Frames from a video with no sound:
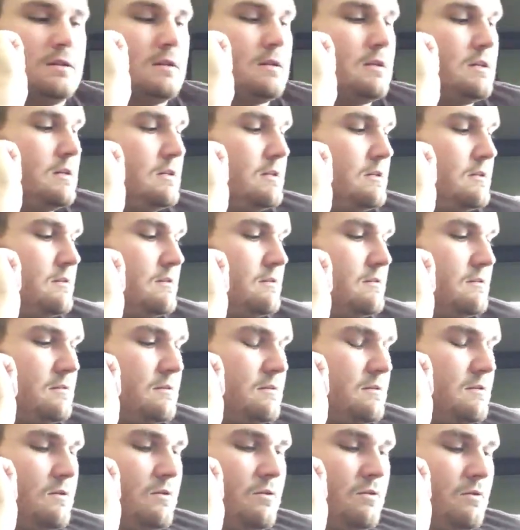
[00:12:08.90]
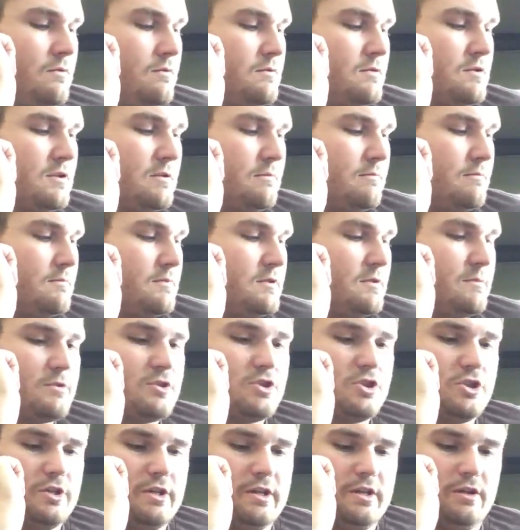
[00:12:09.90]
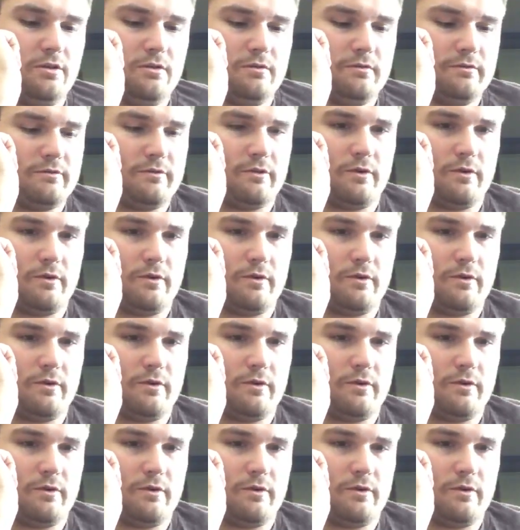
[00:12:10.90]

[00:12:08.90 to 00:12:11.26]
uh, some some chenille